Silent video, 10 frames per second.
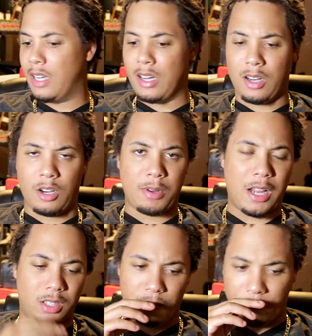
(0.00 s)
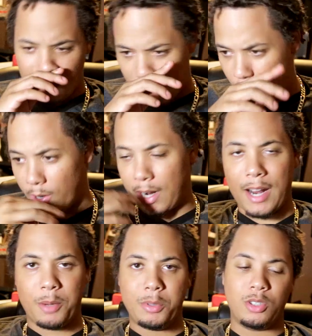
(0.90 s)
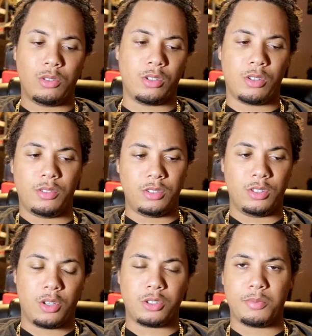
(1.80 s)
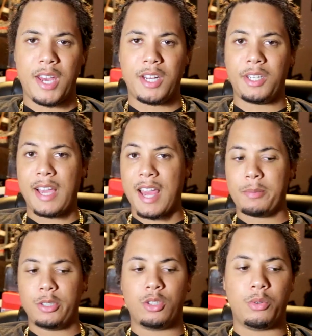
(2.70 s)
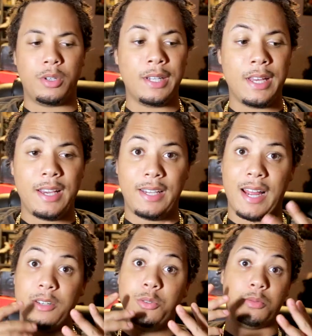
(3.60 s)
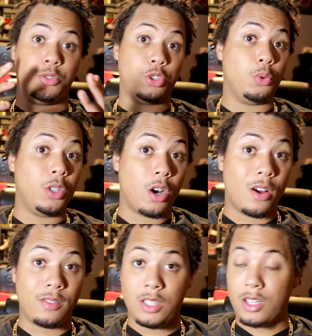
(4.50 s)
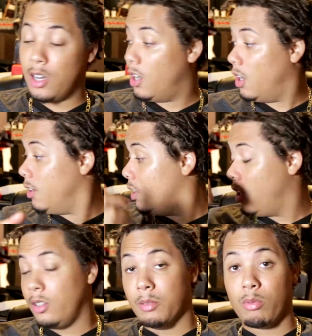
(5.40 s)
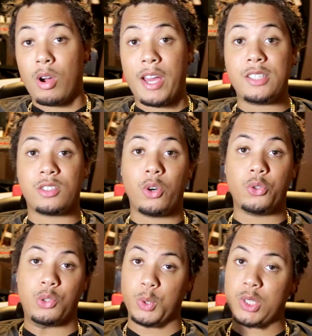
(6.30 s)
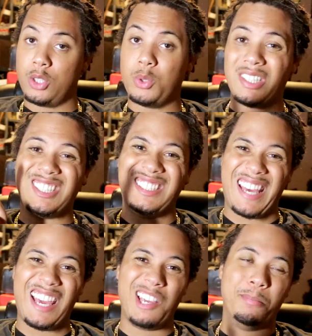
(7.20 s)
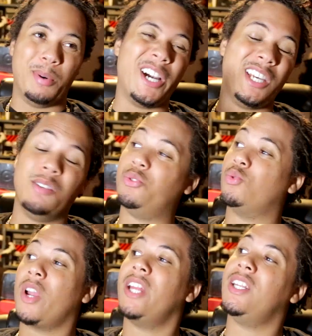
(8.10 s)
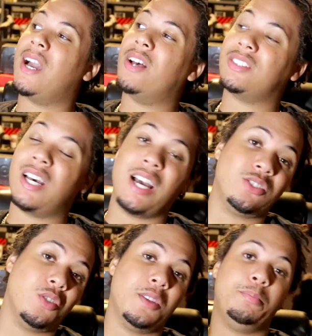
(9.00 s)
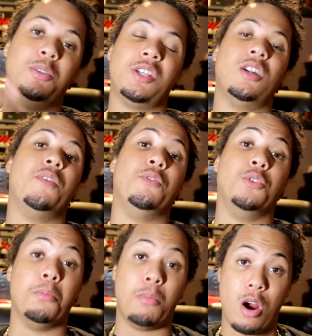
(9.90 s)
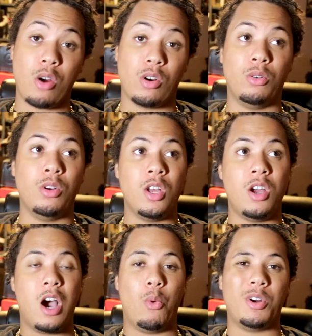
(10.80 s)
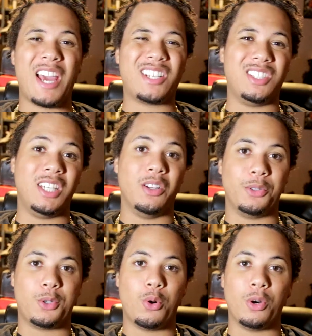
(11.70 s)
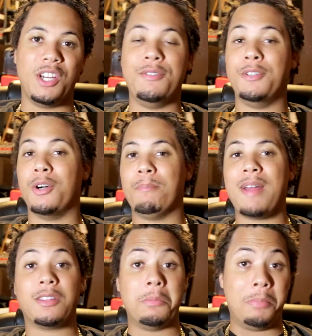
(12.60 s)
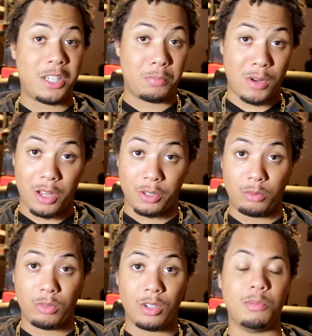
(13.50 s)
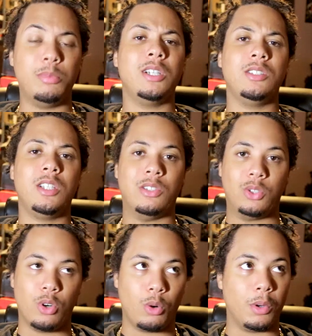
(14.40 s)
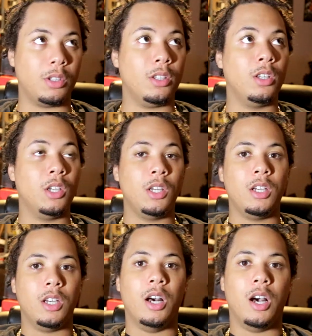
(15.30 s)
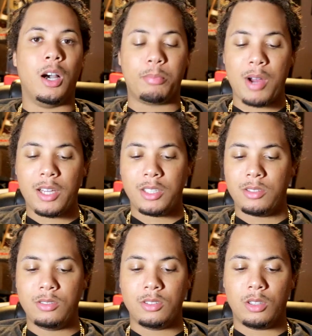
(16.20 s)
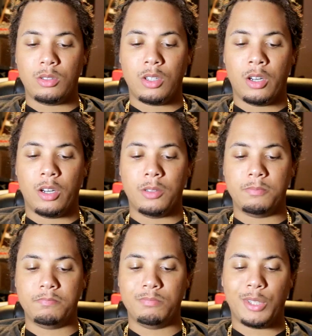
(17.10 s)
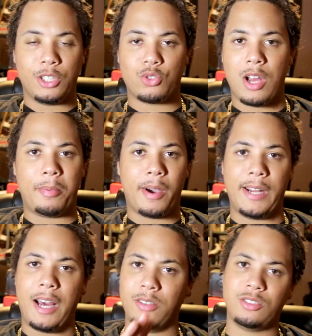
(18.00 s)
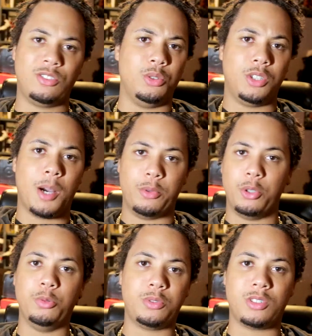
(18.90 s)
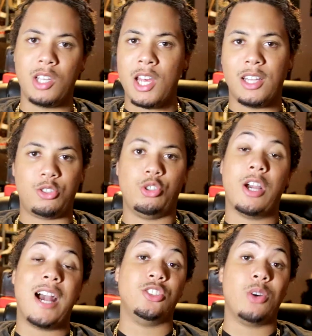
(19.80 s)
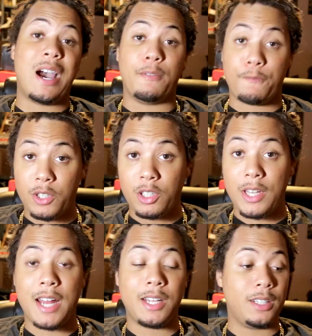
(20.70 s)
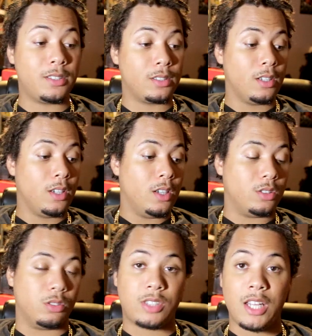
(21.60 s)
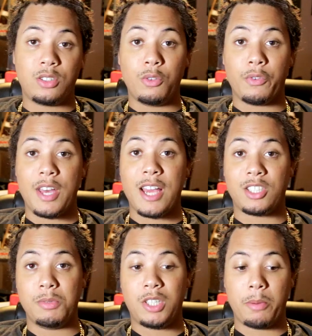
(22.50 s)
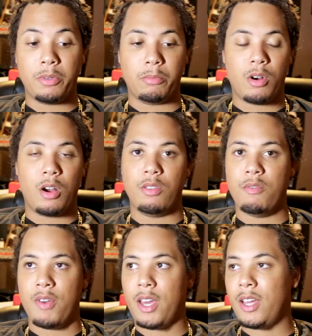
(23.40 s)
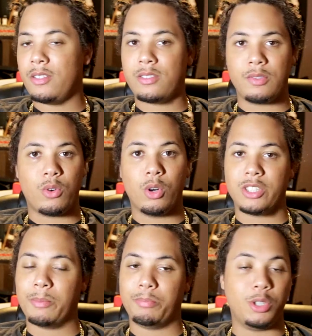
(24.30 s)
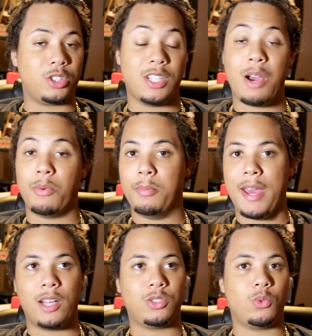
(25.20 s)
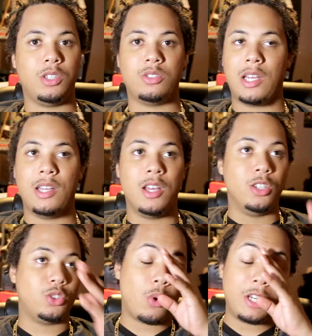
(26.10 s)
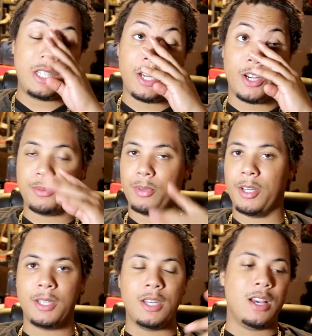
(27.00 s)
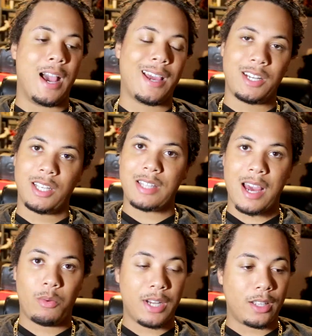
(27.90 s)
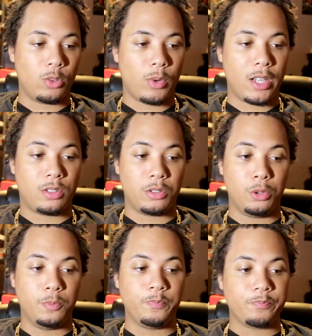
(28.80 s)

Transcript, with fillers: Um, got some film work I gotta be doing. You know, some editing I gotta be doing. Gotta do some shooting on the uh, the LeBron 8 Soldiers. was going to do it today, but it was raining outside, so I had to push that off for tomorrow. I want to actually get on the court, even though I'm not the best baller in the world, but get on the court with it. Uh, probably, you know, uh, bring the tripod out, shoot a couple hoops, let you guys know how the feel of that is. So stay tuned for that. Should be coming tomorrow. The Vans, of course, I'm pushing that one back 20, 20 years, but I got to get that one out the way too.